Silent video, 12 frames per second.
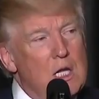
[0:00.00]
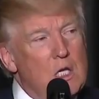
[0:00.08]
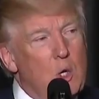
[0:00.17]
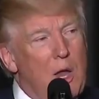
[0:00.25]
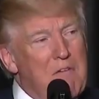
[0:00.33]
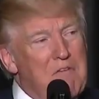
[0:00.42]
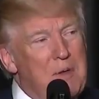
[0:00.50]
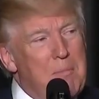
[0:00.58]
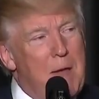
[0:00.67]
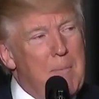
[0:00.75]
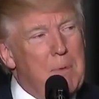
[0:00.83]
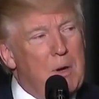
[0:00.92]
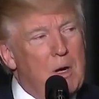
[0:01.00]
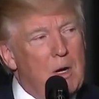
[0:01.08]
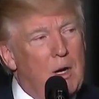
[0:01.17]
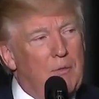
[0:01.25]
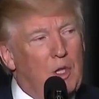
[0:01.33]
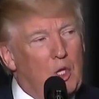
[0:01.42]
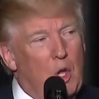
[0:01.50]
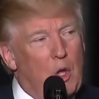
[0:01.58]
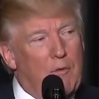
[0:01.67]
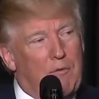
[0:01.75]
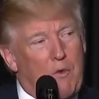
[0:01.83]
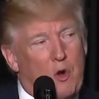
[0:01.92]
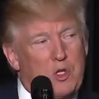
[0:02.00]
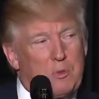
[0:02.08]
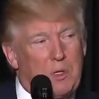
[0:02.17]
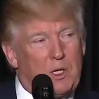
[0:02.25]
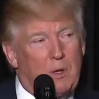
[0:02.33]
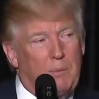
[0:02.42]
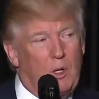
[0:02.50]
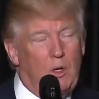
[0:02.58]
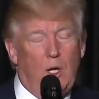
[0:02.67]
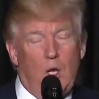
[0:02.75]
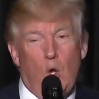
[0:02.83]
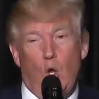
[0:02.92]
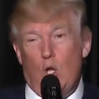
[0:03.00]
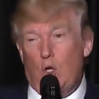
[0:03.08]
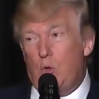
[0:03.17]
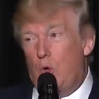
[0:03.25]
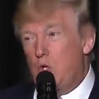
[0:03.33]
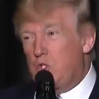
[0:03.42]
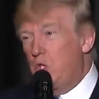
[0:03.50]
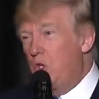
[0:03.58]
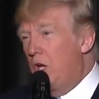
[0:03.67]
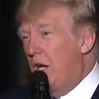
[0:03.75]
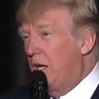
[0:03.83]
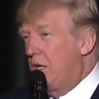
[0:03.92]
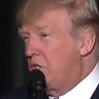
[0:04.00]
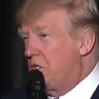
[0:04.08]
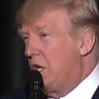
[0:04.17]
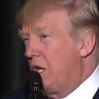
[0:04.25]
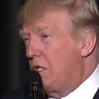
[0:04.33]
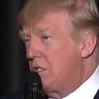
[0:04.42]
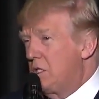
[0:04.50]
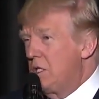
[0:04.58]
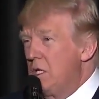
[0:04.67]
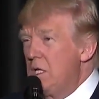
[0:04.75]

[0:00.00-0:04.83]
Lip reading: to every member of the law enforcement community all across the United States.